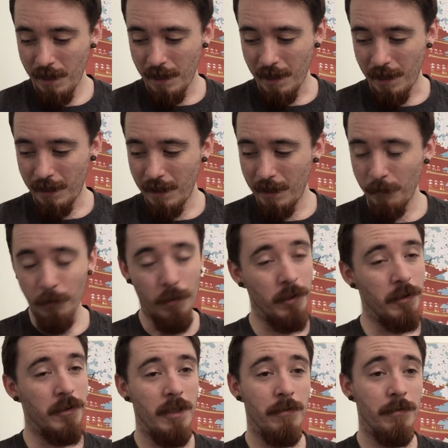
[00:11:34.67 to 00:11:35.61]
and then we'll
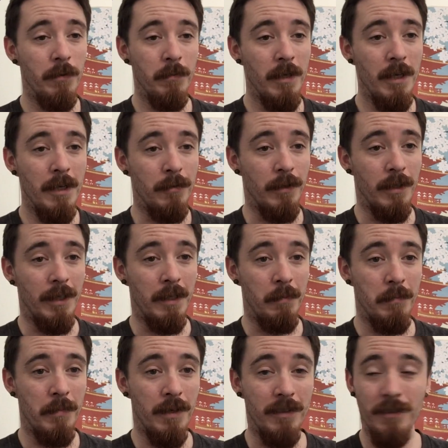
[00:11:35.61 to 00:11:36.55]
see from there, really.
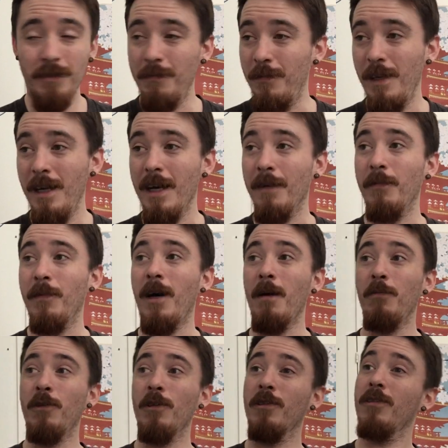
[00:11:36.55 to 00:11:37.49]
But yeah,
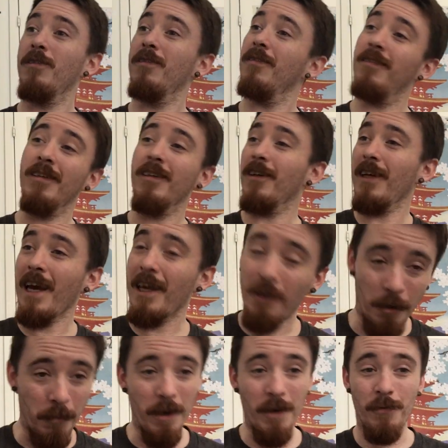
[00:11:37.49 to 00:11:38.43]
I'm just
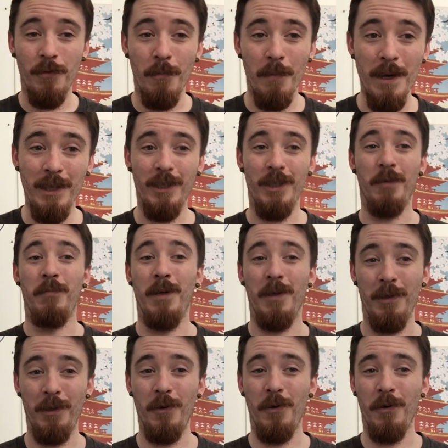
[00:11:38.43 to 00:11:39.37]
cannot wait for May to come
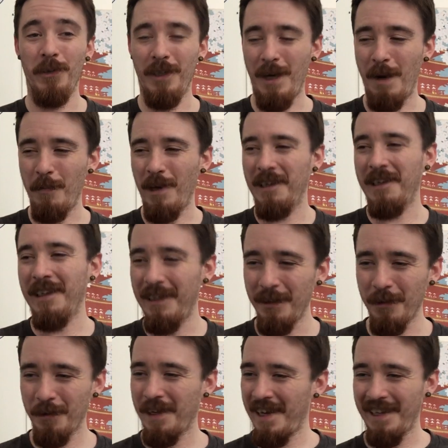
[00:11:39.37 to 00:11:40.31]
around the corner. I'm like a
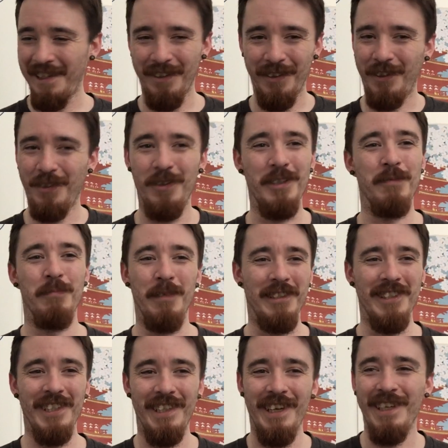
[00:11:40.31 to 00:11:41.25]
little kid on
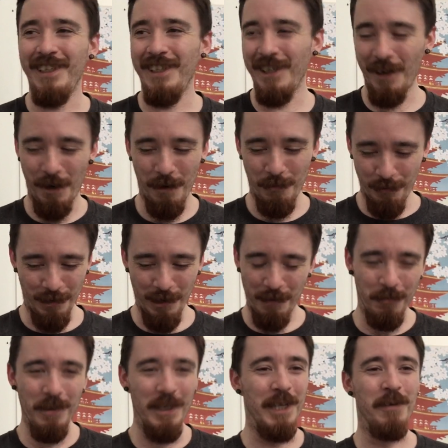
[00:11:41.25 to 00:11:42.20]
Christmas again, you know. I
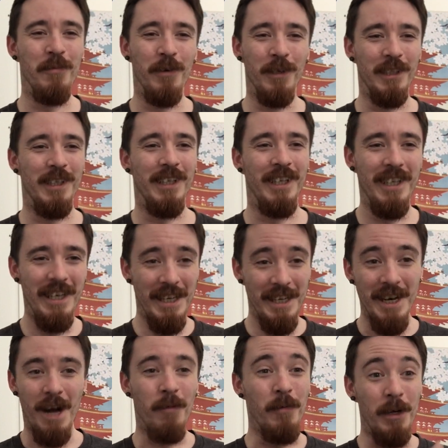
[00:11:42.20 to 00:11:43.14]
really
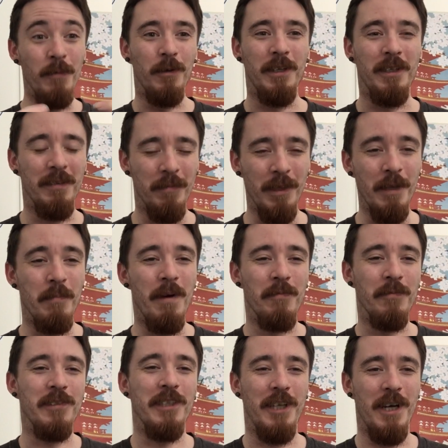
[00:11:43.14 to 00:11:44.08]
wanted the
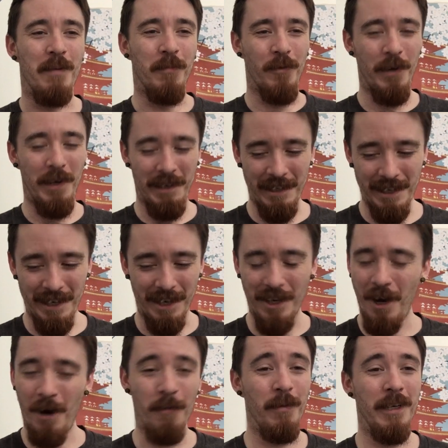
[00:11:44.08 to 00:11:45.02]
month to come quickly. I
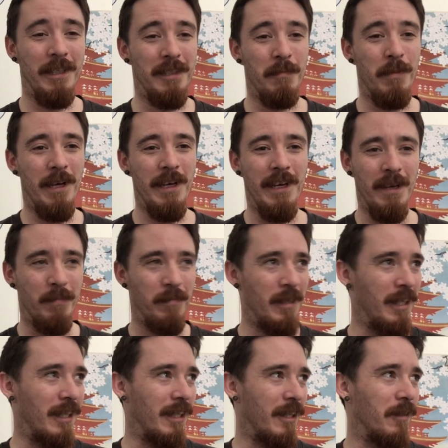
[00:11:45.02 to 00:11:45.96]
can't wait to play it,
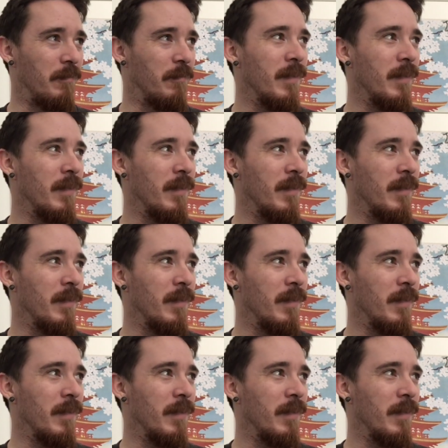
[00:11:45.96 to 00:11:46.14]
you know.